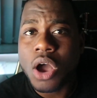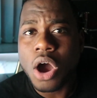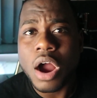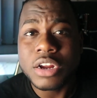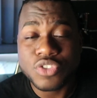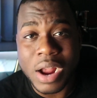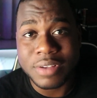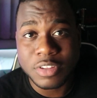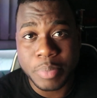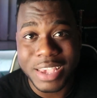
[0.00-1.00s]
hard
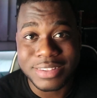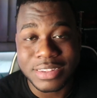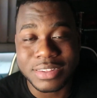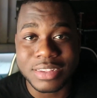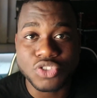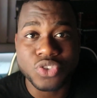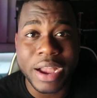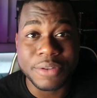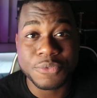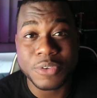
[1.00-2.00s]
drive spaces and
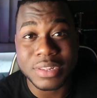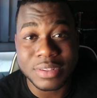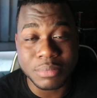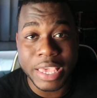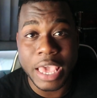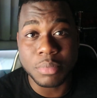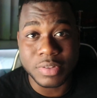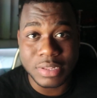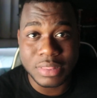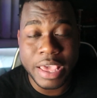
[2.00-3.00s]
try and fit some
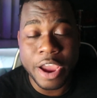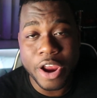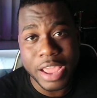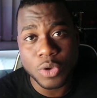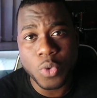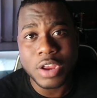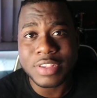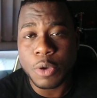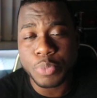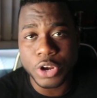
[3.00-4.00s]
cables in there, and it
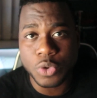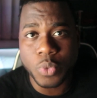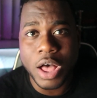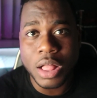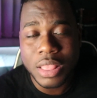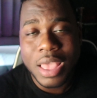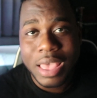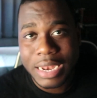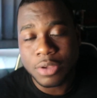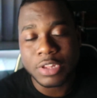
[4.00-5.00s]
worked out pretty well,
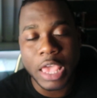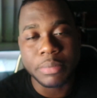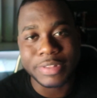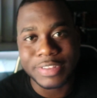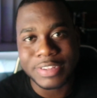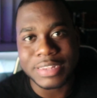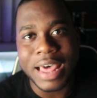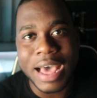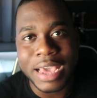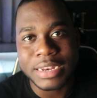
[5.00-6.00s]
and I was able to
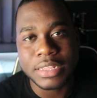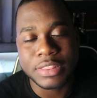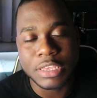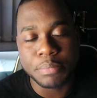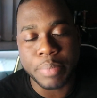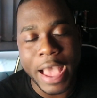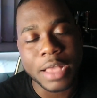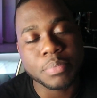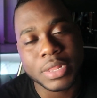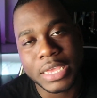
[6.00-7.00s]
slide the
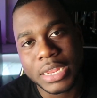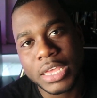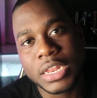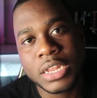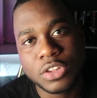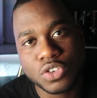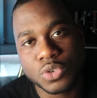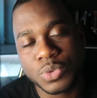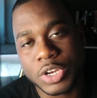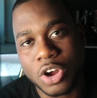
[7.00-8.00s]
back plate in,
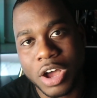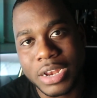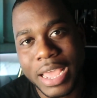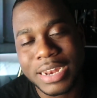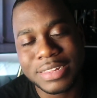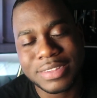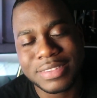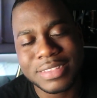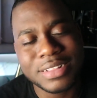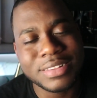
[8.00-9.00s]
screw it on, and it
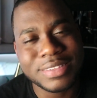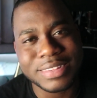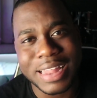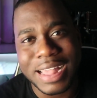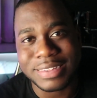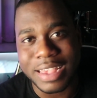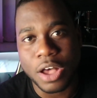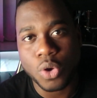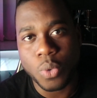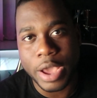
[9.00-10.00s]
still slants
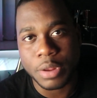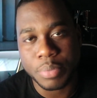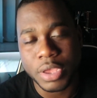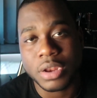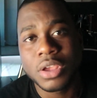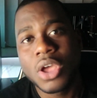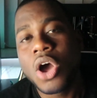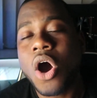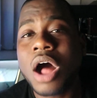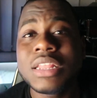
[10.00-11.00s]
out quite a bit.
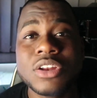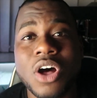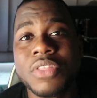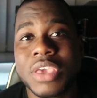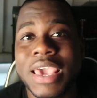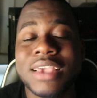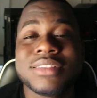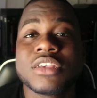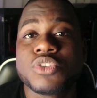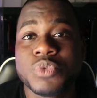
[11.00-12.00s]
All in all, the
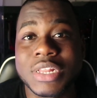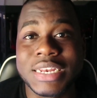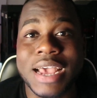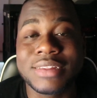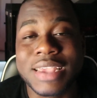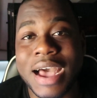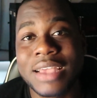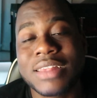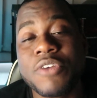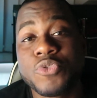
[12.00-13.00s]
case looks really nice,
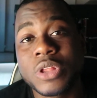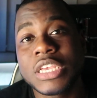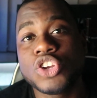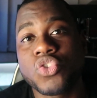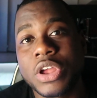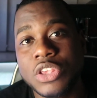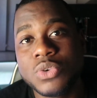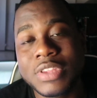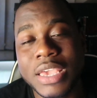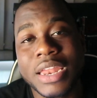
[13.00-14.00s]
guys. I've really enjoyed
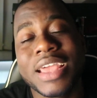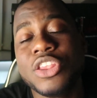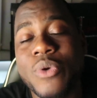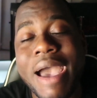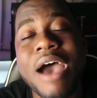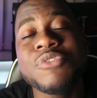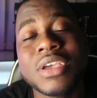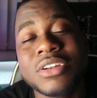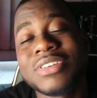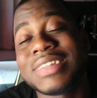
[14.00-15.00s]
using it, and you have
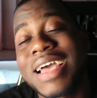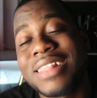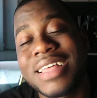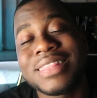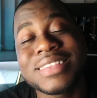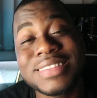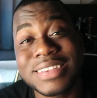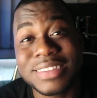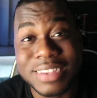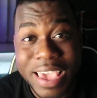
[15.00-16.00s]
to understand that this
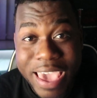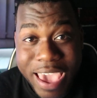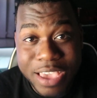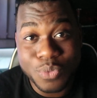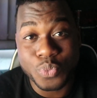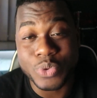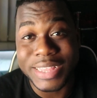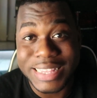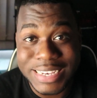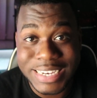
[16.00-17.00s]
is a
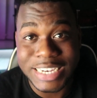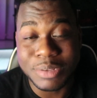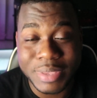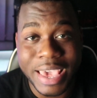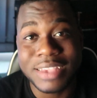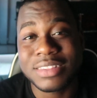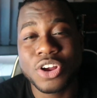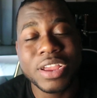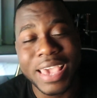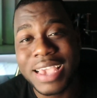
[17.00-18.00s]
really cheap case.
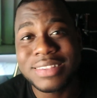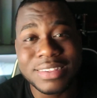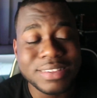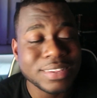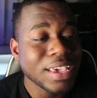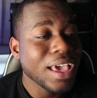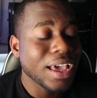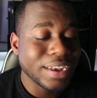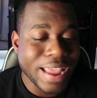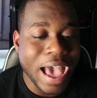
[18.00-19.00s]
There are cases
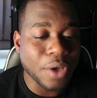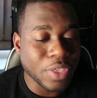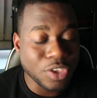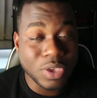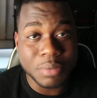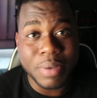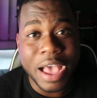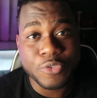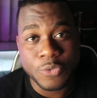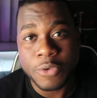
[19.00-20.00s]
now that you can
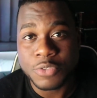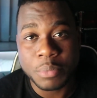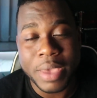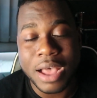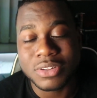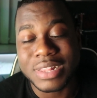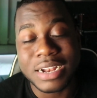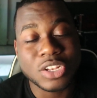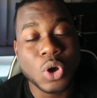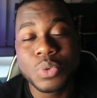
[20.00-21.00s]
buy for 50 pounds
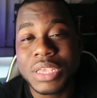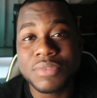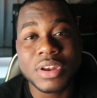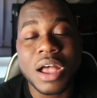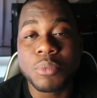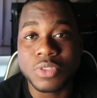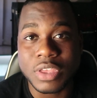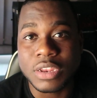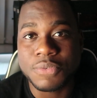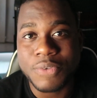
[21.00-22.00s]
that don't even come with
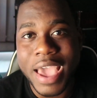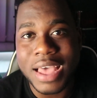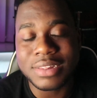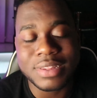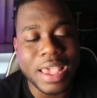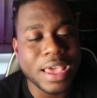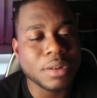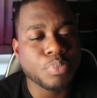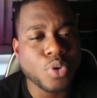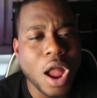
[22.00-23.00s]
any fans
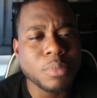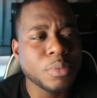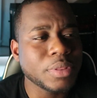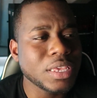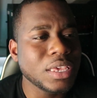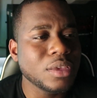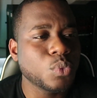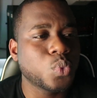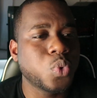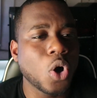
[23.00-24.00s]
and probably
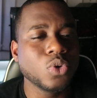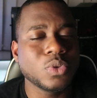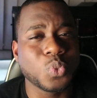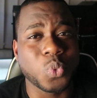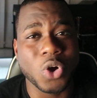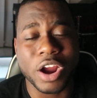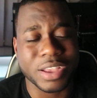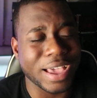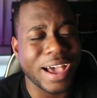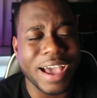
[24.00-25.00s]
won't
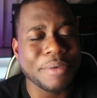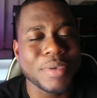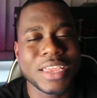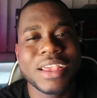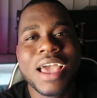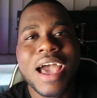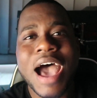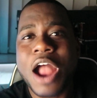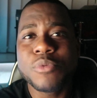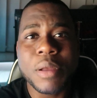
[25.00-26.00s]
work. I mean,
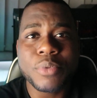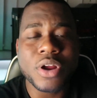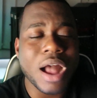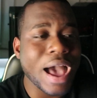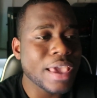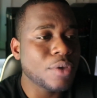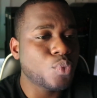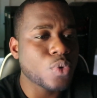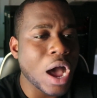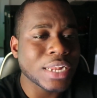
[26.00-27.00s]
I remember I
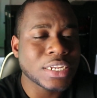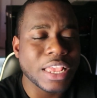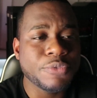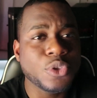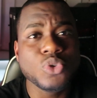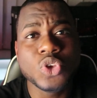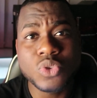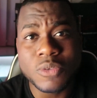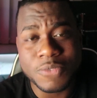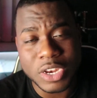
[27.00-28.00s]
watched a few
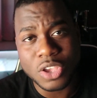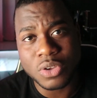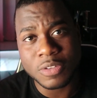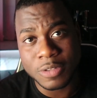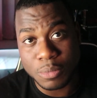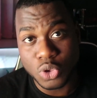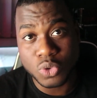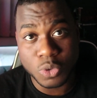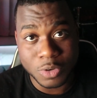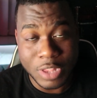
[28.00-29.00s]
YouTube videos of some
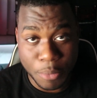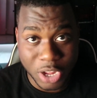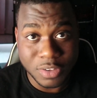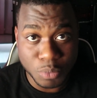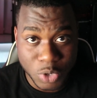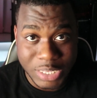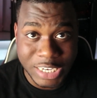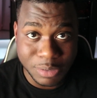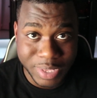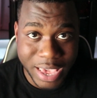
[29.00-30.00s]
YouTubers that bought some really
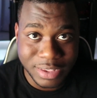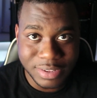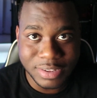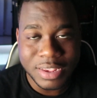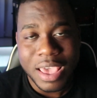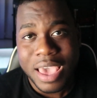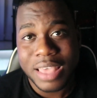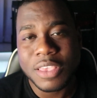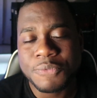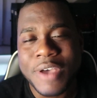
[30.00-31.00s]
cheap cases,
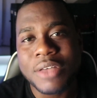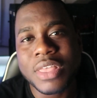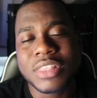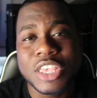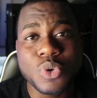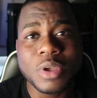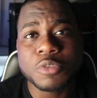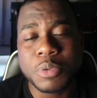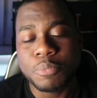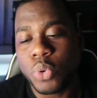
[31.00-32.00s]
and they found that the
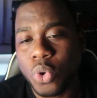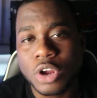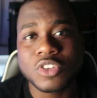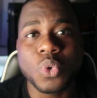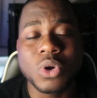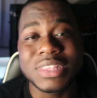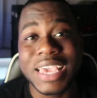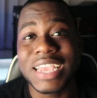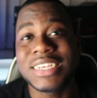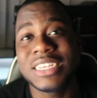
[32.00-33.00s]
USB ports or
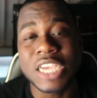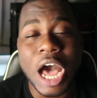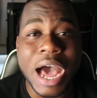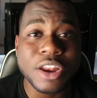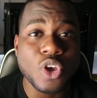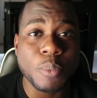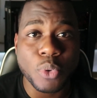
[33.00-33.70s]
the HD audio